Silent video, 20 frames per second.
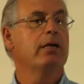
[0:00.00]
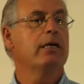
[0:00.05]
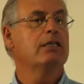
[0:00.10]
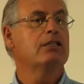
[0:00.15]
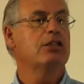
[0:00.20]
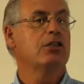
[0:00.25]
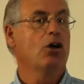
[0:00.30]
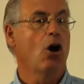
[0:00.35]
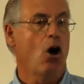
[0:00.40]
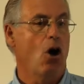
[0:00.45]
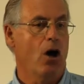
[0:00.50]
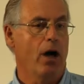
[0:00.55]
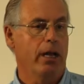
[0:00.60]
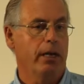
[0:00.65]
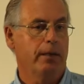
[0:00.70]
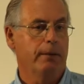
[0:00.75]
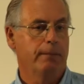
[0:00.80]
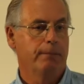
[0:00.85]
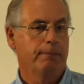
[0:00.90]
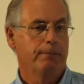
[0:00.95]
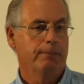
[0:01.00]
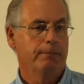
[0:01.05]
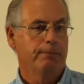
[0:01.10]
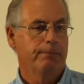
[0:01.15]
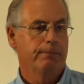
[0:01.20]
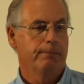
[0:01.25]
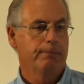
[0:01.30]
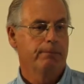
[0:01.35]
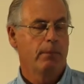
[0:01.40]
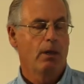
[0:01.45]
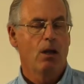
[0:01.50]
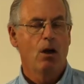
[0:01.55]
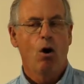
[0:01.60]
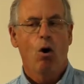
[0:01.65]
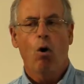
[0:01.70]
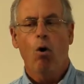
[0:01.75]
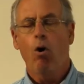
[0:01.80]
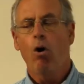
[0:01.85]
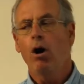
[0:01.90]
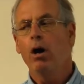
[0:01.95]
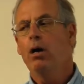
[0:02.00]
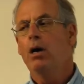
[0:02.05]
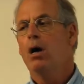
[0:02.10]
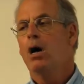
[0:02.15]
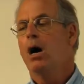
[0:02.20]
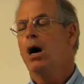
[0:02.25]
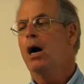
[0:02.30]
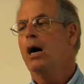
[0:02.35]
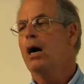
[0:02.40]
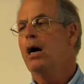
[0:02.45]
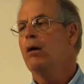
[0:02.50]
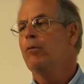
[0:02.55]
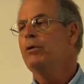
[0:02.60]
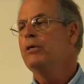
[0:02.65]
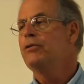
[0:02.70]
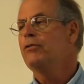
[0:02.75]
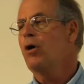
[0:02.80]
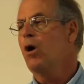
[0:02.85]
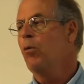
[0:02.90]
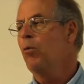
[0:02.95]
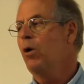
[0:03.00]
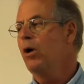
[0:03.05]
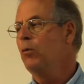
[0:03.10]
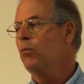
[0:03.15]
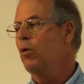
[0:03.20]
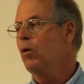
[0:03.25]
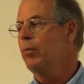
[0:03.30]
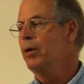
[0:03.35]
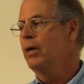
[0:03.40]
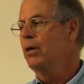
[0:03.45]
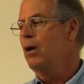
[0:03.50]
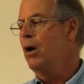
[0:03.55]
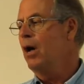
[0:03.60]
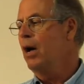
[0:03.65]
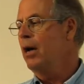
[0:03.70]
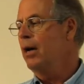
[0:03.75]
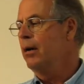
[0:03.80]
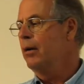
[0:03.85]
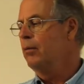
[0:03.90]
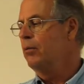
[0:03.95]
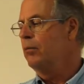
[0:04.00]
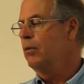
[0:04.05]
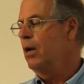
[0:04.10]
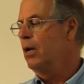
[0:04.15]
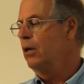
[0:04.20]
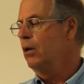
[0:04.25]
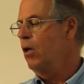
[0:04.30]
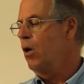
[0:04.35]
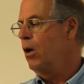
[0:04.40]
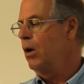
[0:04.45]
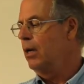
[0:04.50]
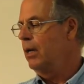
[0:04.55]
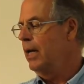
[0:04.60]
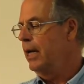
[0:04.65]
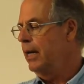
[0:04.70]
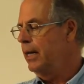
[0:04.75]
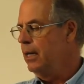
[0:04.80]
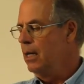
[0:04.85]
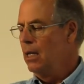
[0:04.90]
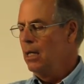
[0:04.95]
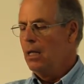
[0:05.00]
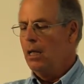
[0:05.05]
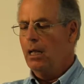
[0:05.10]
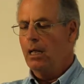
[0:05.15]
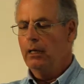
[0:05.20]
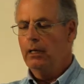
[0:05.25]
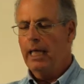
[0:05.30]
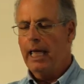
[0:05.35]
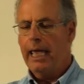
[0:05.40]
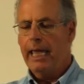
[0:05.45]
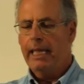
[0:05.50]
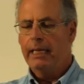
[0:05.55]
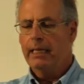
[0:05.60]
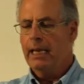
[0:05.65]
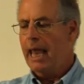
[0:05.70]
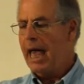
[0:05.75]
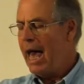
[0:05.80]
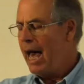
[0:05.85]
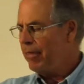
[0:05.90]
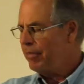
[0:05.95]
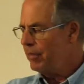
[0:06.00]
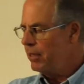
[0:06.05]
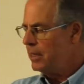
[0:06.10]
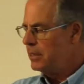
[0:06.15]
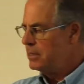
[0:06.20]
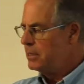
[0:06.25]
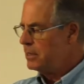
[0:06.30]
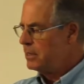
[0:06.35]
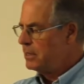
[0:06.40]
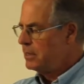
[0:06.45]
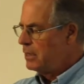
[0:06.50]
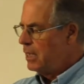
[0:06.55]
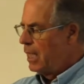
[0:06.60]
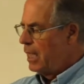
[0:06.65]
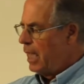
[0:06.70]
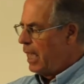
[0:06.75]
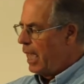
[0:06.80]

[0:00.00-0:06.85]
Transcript: is gone. Or we saw one woman along a lane in Athens,